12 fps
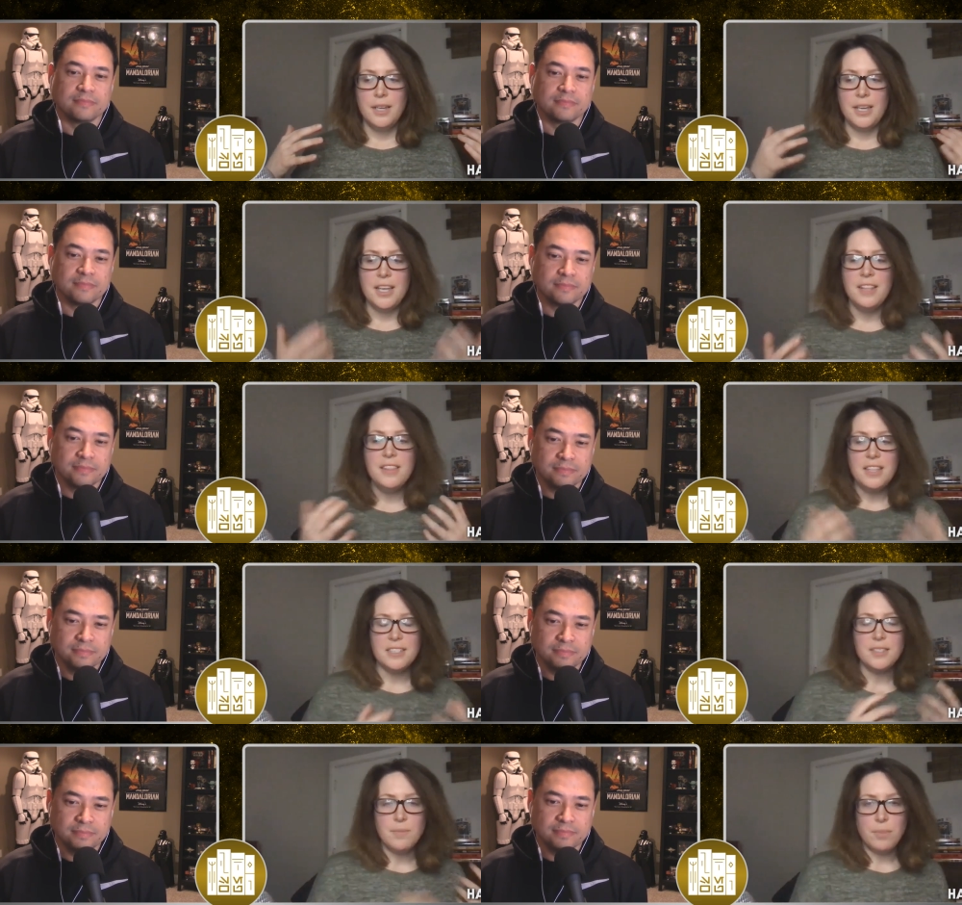Speaker 1: In
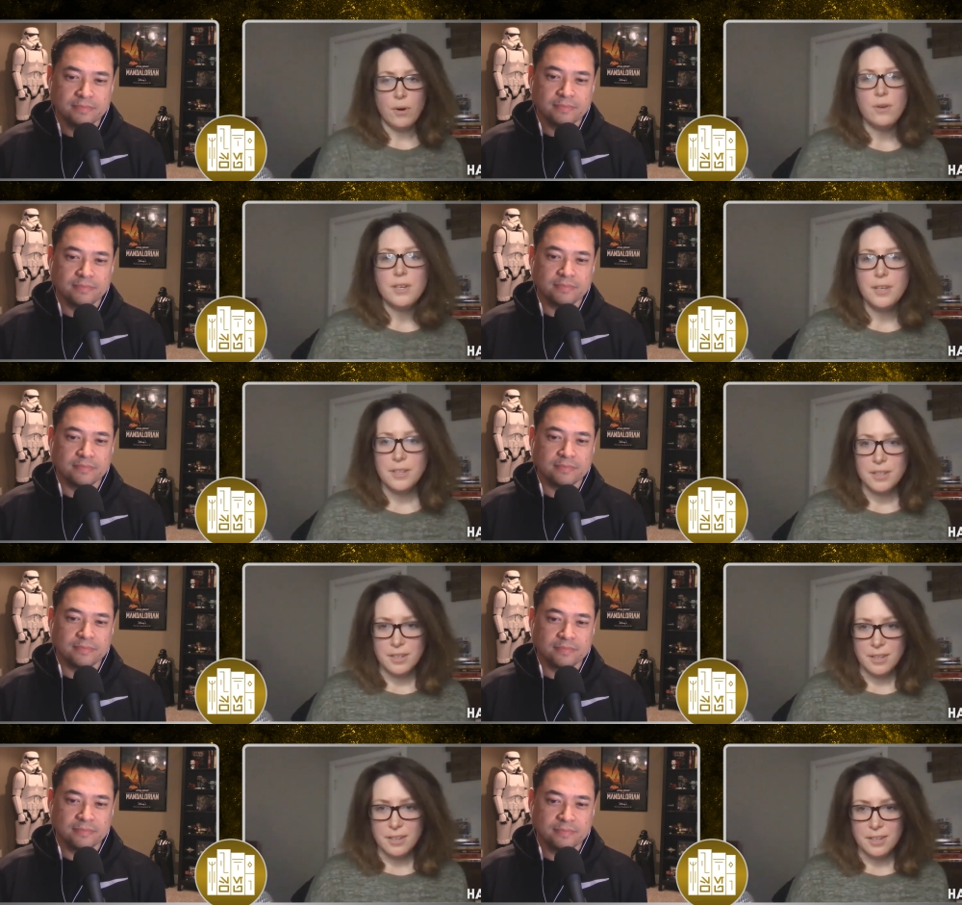this book,
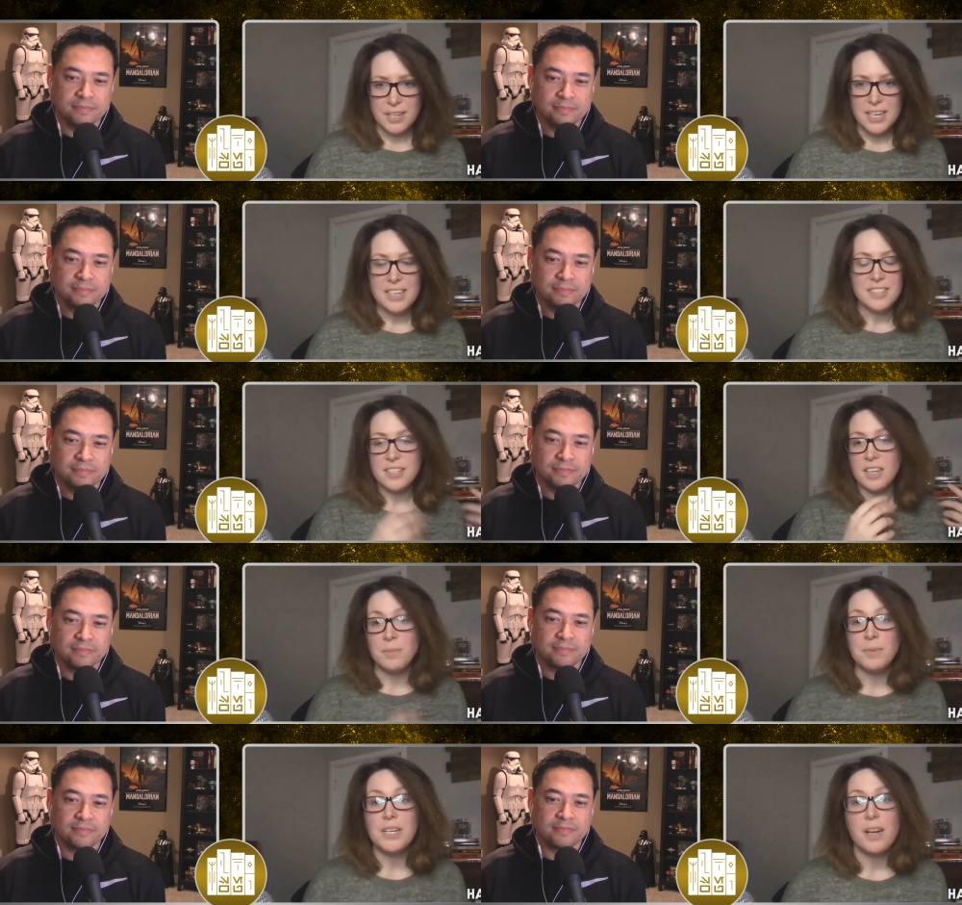it is
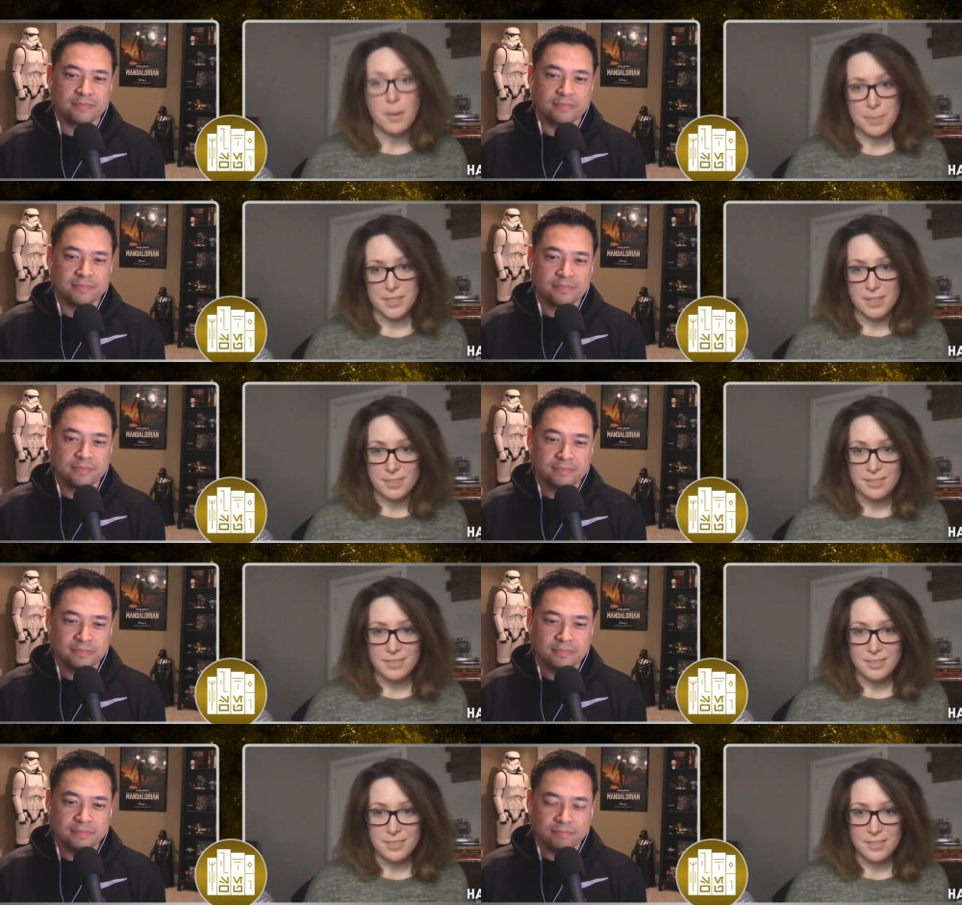the complete opposite.
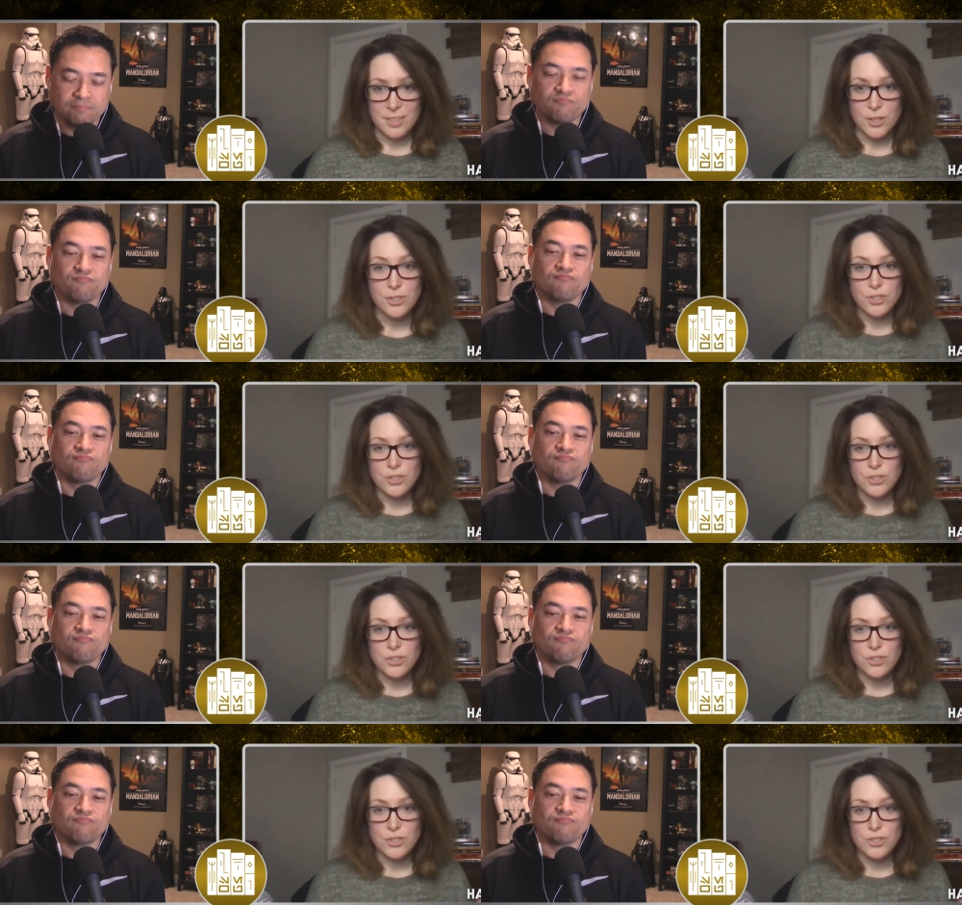Her